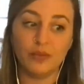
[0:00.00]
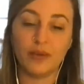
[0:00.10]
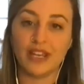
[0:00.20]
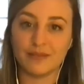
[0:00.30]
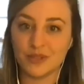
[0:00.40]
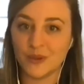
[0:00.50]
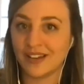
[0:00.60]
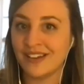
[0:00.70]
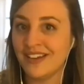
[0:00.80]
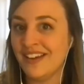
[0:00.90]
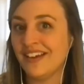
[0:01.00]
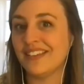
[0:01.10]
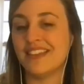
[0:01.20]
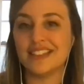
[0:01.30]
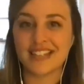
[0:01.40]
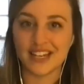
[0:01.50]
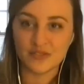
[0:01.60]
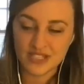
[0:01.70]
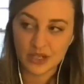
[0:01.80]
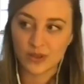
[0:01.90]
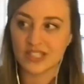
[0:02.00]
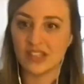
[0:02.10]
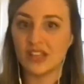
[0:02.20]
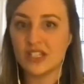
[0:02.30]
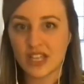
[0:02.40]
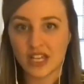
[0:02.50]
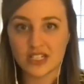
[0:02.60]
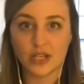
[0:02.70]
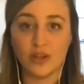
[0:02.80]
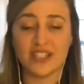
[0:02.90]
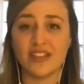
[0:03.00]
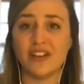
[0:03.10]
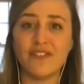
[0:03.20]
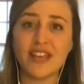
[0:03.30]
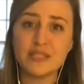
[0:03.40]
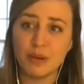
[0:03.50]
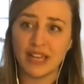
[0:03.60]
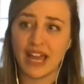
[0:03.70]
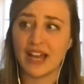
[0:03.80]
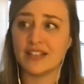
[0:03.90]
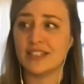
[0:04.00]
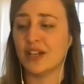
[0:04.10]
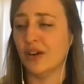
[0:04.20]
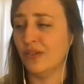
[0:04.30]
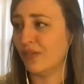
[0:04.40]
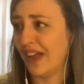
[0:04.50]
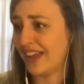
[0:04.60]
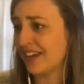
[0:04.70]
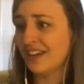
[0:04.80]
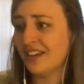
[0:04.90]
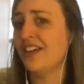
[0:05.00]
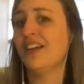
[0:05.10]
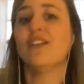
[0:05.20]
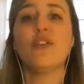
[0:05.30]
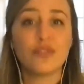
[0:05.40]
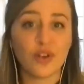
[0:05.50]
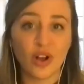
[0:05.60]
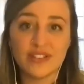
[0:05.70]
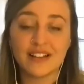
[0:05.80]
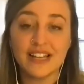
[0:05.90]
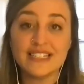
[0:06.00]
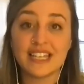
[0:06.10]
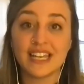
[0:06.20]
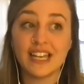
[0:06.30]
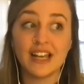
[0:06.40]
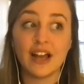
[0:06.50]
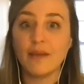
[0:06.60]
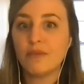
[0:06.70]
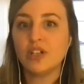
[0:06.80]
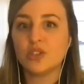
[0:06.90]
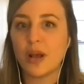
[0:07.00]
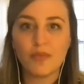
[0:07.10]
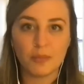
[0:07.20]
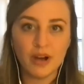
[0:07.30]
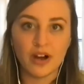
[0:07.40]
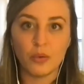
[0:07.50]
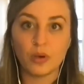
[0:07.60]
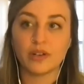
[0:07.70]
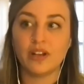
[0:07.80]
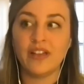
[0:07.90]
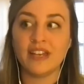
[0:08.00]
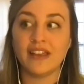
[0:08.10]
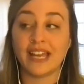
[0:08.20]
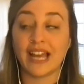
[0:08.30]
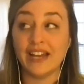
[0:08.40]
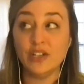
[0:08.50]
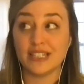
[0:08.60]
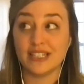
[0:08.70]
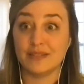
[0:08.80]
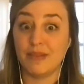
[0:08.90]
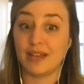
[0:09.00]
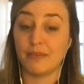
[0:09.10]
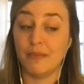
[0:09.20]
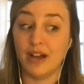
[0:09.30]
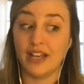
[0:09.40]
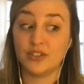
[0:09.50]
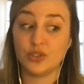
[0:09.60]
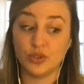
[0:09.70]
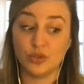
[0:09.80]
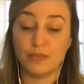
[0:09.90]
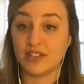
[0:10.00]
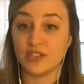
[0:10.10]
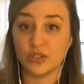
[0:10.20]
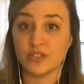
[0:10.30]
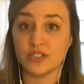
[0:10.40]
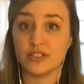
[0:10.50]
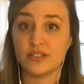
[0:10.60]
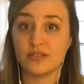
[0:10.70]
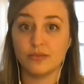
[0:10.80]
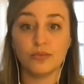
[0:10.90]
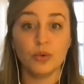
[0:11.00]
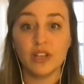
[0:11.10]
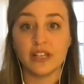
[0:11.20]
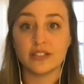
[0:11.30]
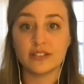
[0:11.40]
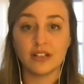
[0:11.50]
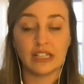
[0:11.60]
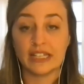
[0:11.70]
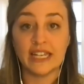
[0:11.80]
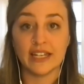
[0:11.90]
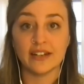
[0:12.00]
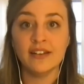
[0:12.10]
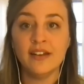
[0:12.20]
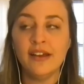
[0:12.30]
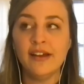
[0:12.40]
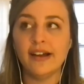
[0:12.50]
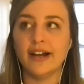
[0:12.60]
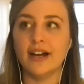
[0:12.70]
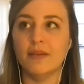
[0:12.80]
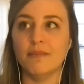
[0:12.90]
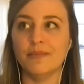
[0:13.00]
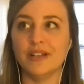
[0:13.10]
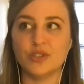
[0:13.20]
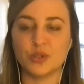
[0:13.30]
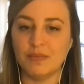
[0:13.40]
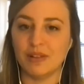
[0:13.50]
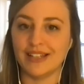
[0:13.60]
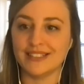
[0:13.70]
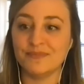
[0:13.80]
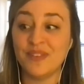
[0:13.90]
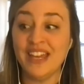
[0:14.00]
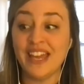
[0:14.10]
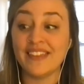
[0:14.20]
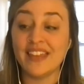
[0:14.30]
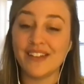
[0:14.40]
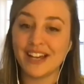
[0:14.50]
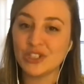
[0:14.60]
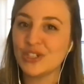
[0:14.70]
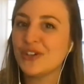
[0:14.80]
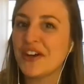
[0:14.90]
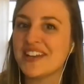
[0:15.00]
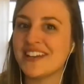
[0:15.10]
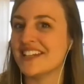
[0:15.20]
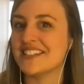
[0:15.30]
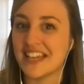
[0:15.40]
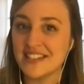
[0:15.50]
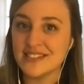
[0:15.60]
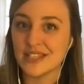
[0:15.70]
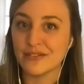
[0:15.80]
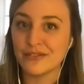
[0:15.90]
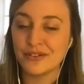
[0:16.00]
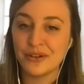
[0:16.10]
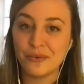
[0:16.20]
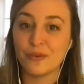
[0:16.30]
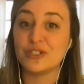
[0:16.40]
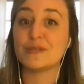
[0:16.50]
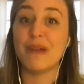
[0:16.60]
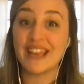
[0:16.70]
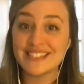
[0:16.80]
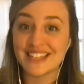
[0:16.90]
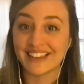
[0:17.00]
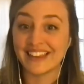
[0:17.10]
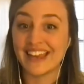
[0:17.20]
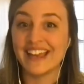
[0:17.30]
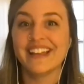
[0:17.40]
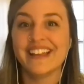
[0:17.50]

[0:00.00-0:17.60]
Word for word: week I'm doing this kind of sequence and then this kind of sequence and then Facebook ads, you know, like for all these clients, like I'm going to drop the ball. Where in reality, like I just get to make my two main services really clean um, and streamlined. And then I've actually created an intensive, which is basically